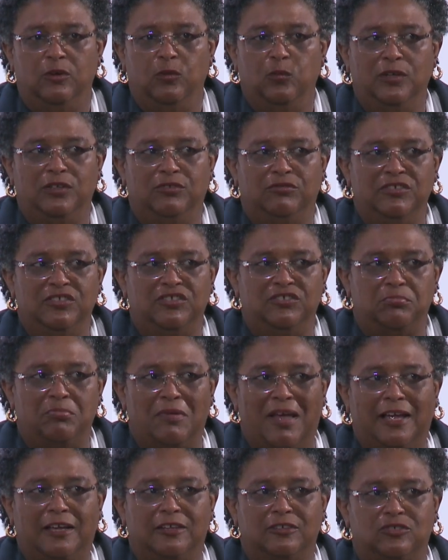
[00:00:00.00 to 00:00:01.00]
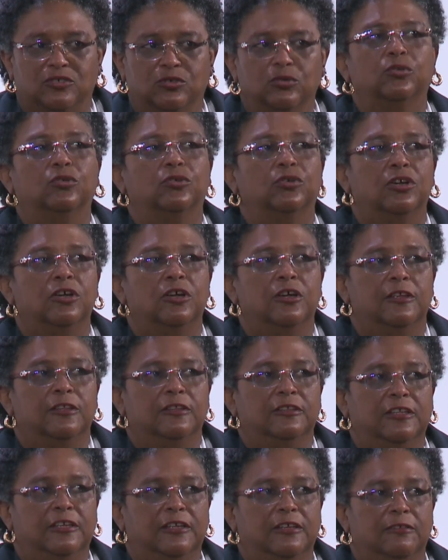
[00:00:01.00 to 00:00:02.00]
with respect to
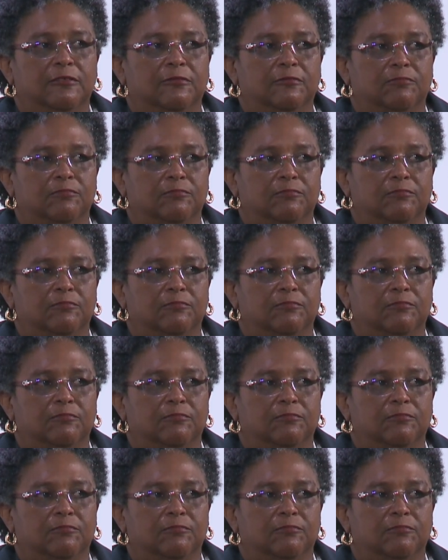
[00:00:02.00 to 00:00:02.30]
the